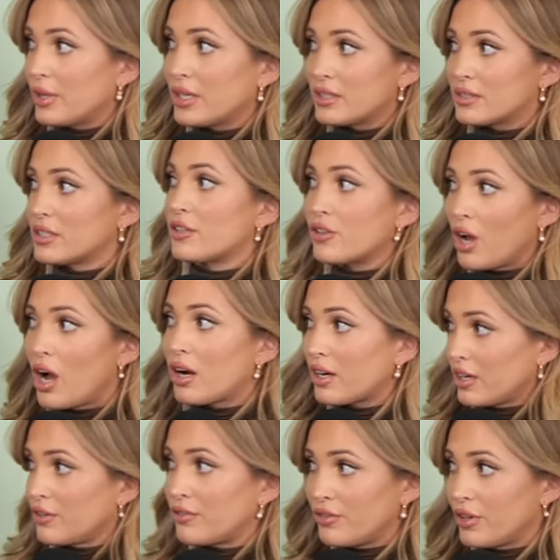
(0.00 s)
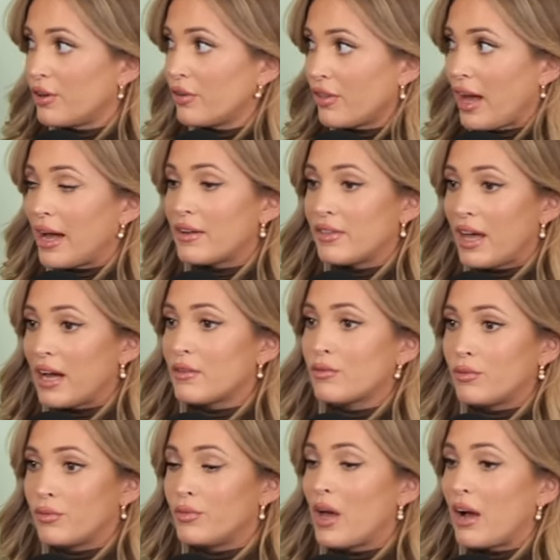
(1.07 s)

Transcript: because they're not going to fill that, that,